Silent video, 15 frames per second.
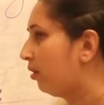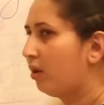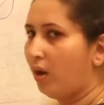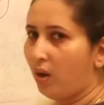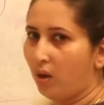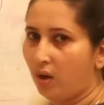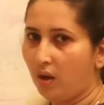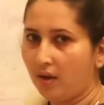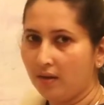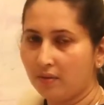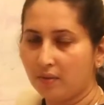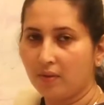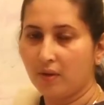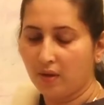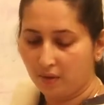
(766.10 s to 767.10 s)
chord,
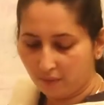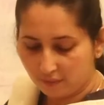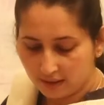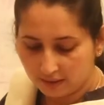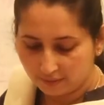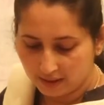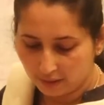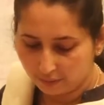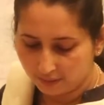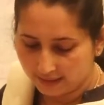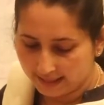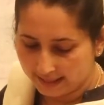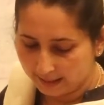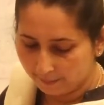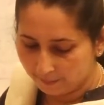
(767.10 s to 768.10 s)
what we have to
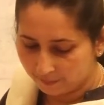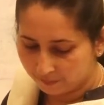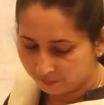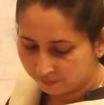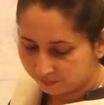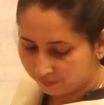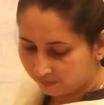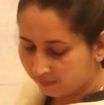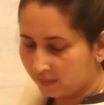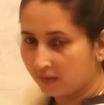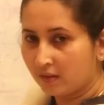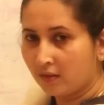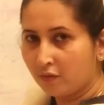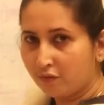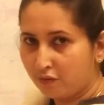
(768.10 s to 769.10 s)
do?
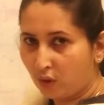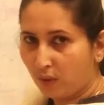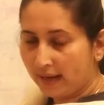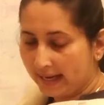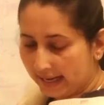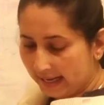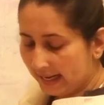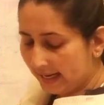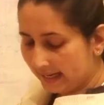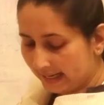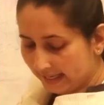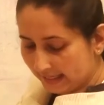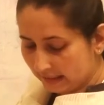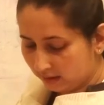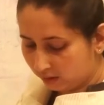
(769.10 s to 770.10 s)
For A
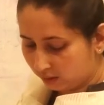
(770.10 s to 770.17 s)
in